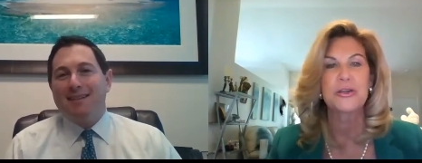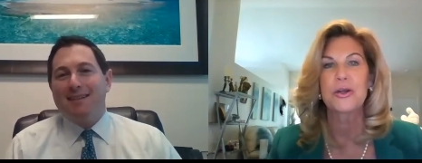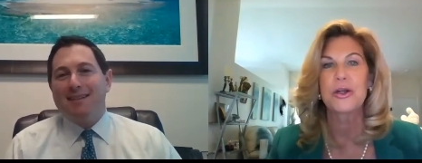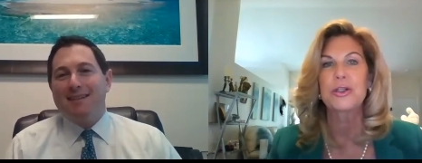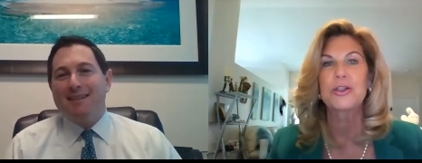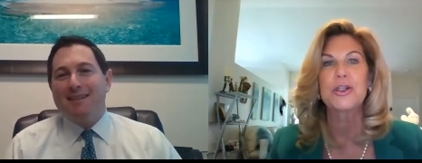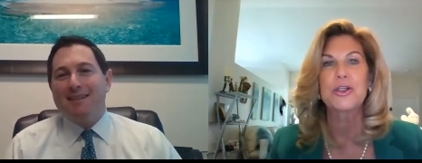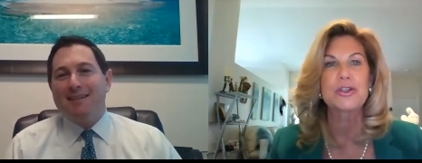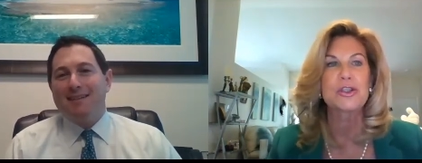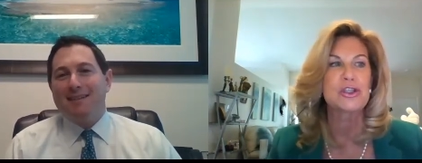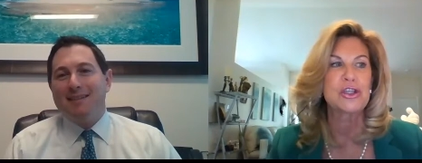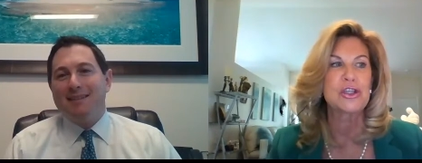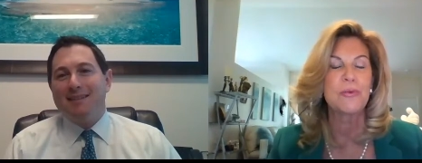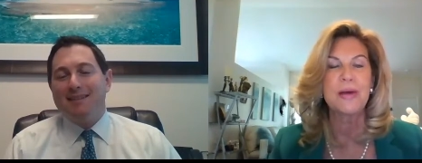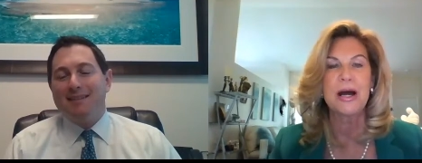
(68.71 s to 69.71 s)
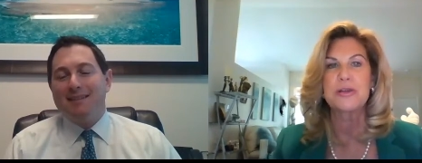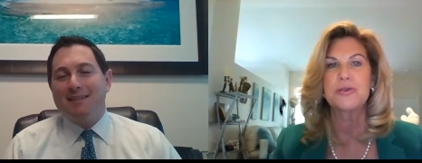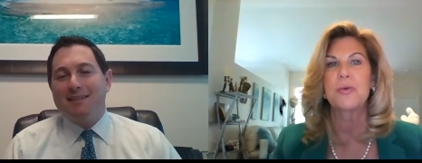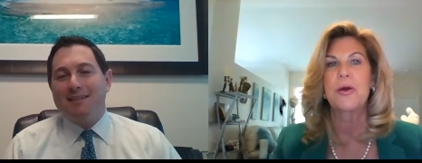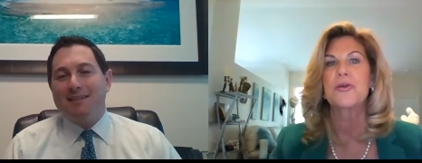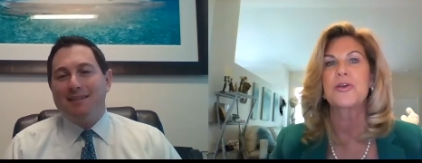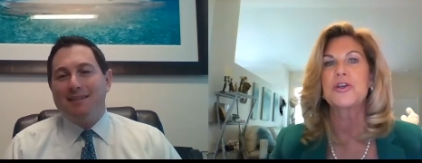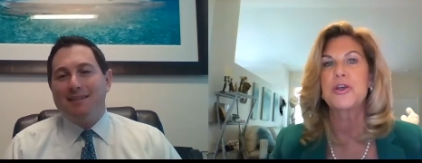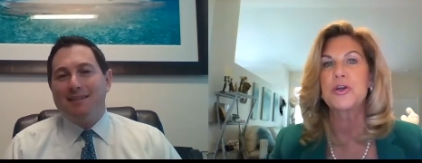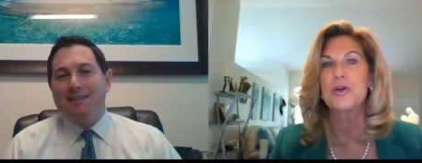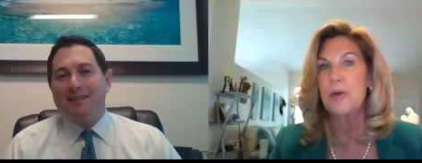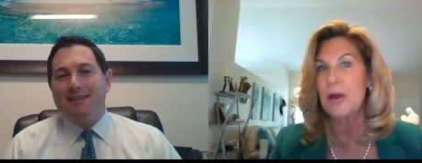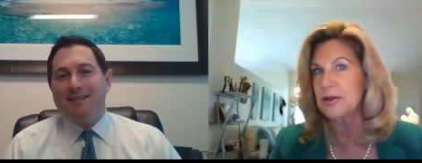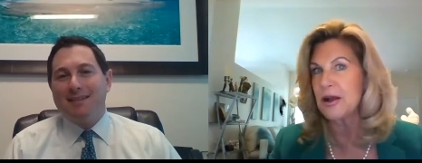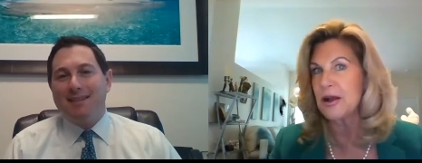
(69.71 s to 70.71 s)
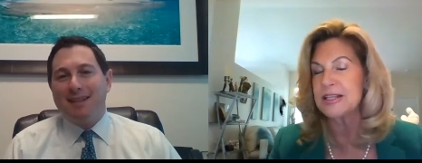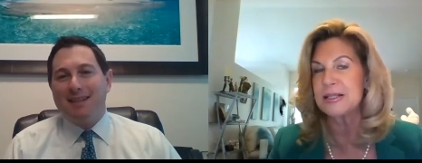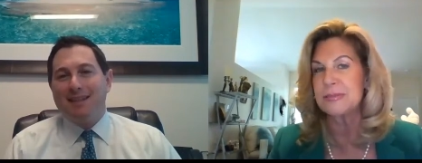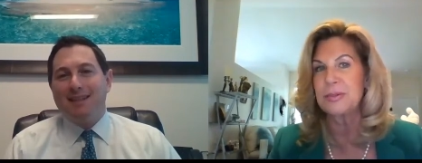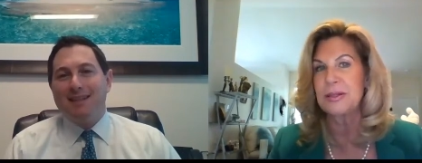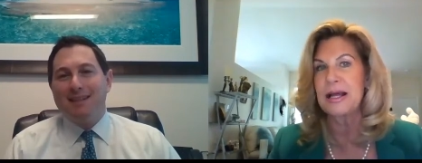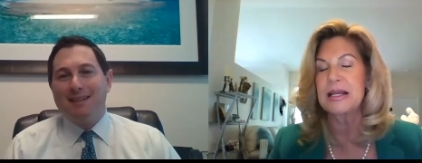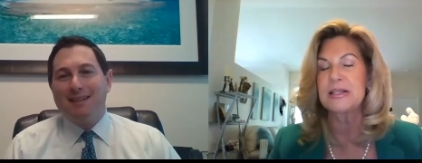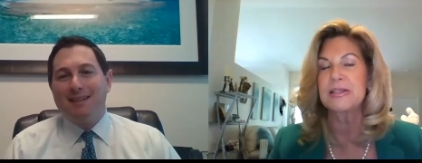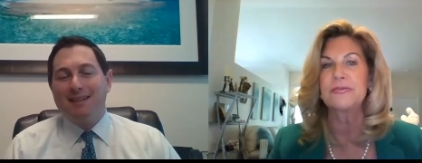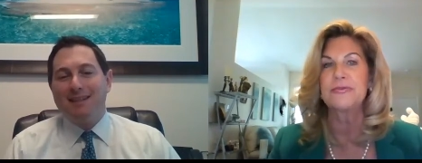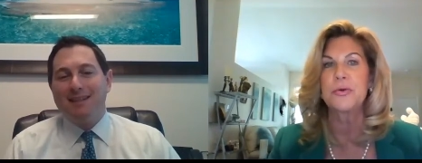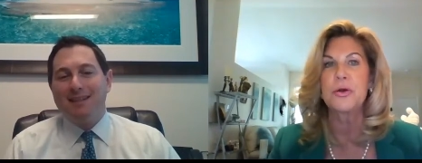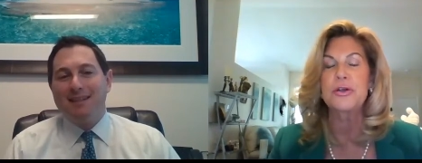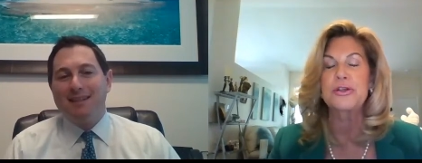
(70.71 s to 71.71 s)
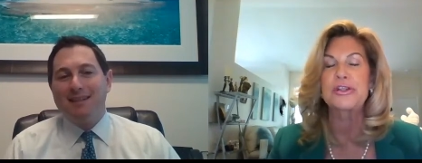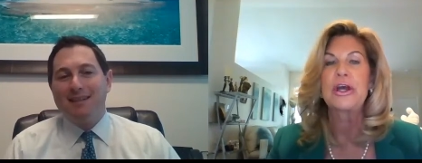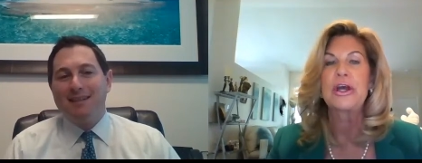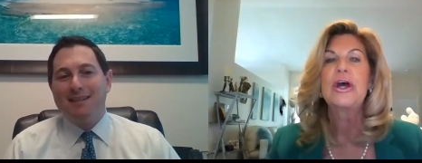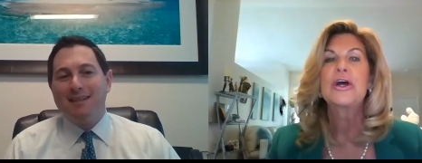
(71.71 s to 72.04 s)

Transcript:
Speaker 1: You're going to learn so much, whether you're contemplating divorce,